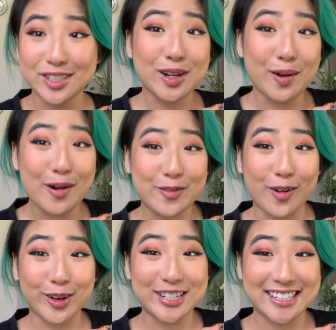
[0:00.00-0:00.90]
So of
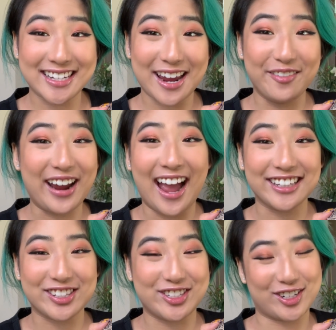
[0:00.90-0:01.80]
course today we had
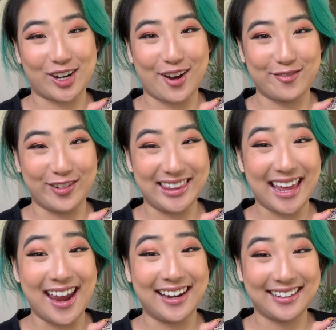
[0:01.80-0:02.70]
to start off with
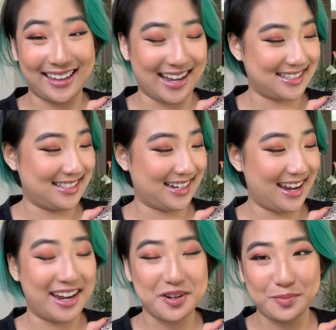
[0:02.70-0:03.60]
a classic
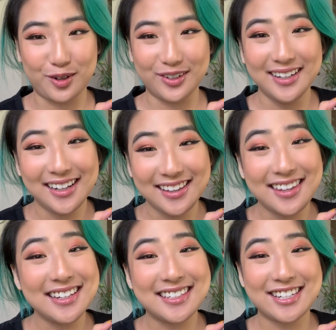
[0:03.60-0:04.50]
animal.
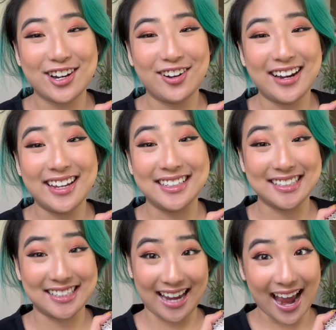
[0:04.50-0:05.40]
This here
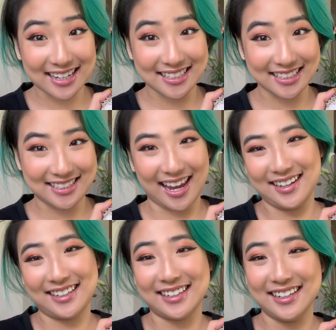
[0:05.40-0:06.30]
is Cactus,
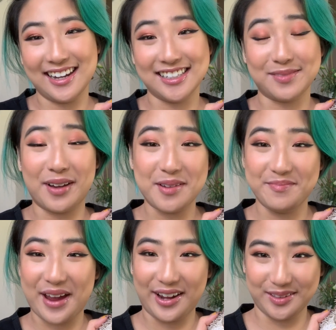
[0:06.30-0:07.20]
and he is my
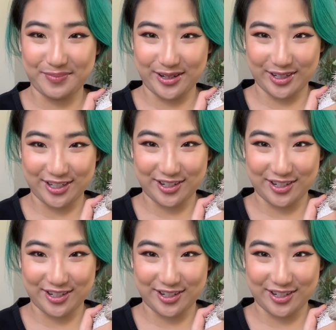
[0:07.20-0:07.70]
male bearded